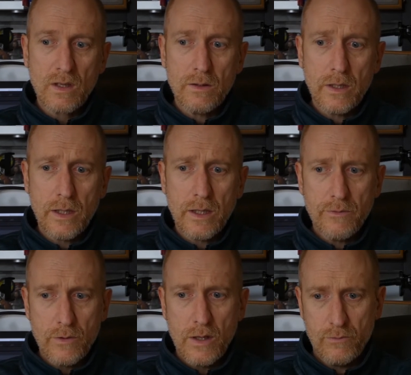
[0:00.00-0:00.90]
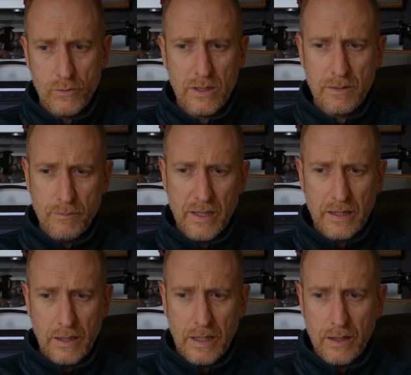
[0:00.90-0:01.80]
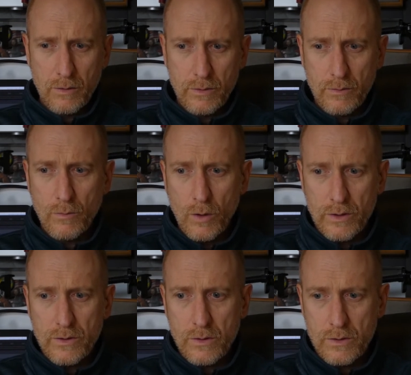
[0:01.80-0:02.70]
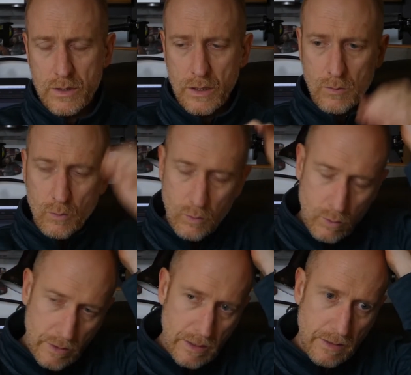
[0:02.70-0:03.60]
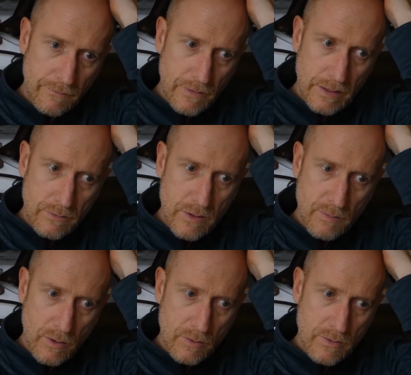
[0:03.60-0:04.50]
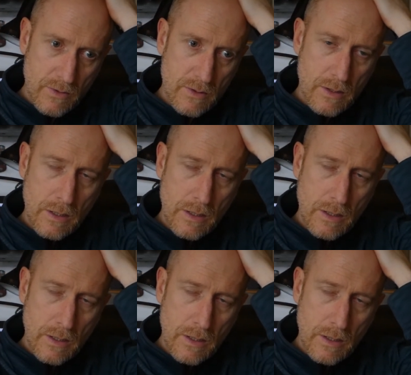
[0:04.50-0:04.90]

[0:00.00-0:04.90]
If you have really big loud monitors that are really flat response